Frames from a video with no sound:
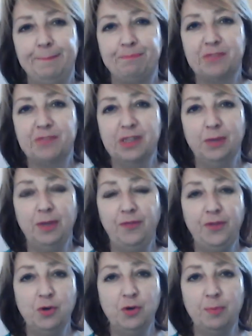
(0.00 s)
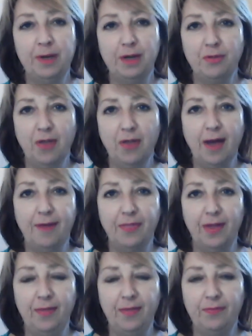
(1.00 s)
So if you're below that,
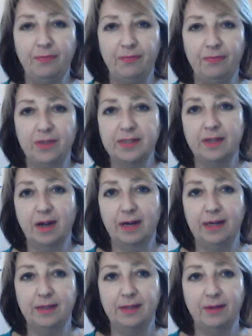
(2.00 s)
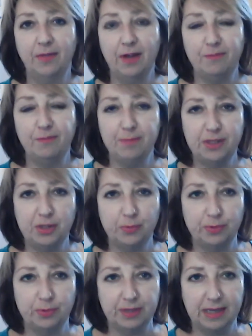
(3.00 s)
then it's likely that they've missed you
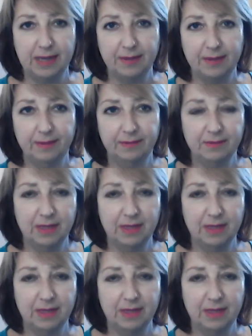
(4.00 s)
altogether.